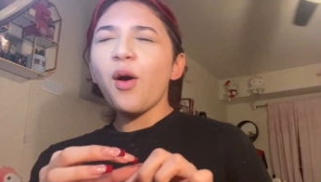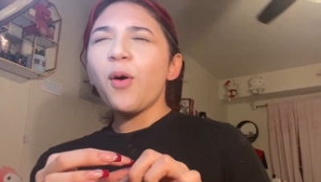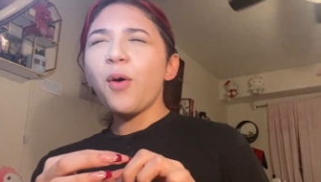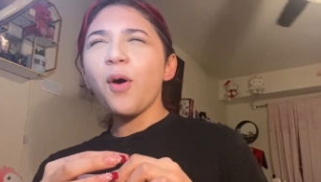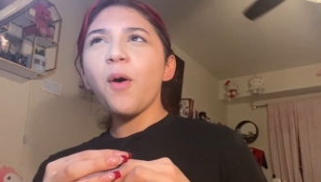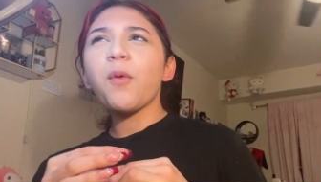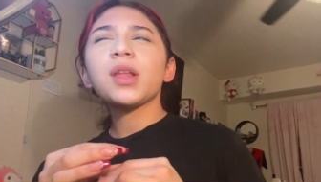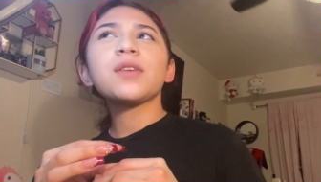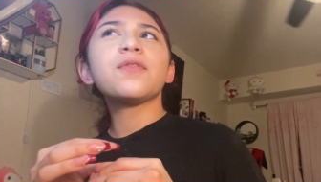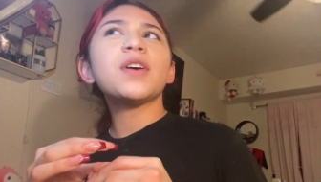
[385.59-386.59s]
Whoa,
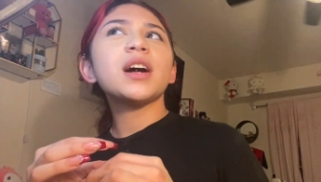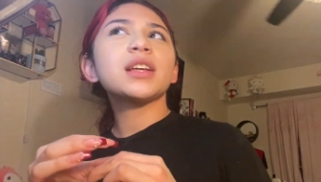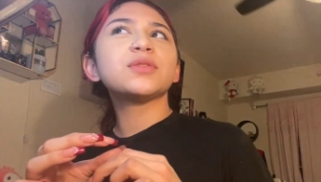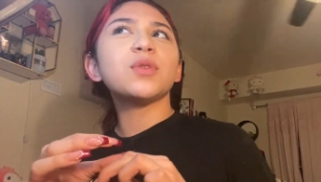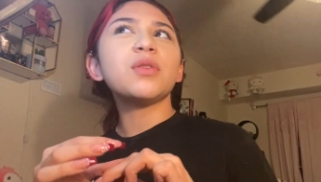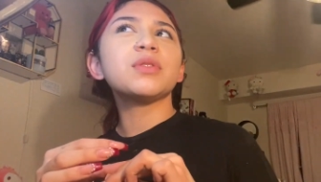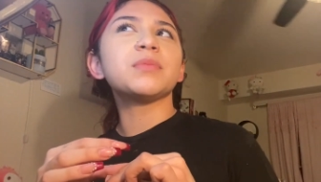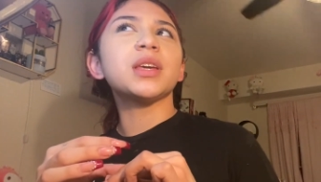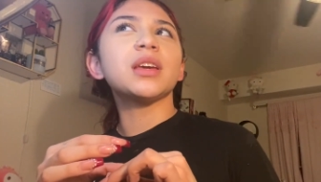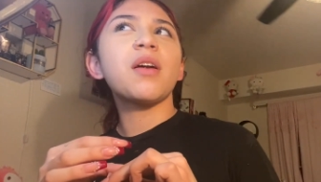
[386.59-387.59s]
what the fuck is wrong with
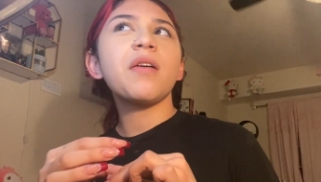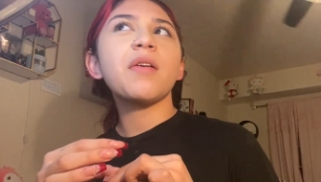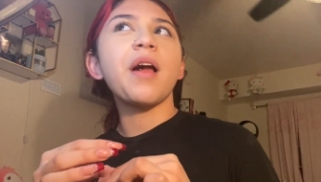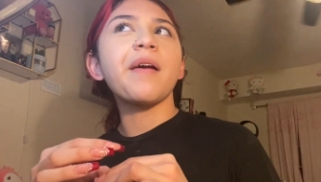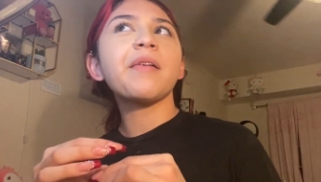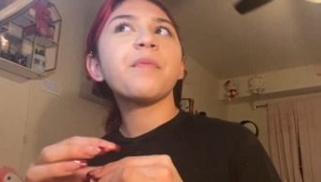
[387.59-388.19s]
me? Okay.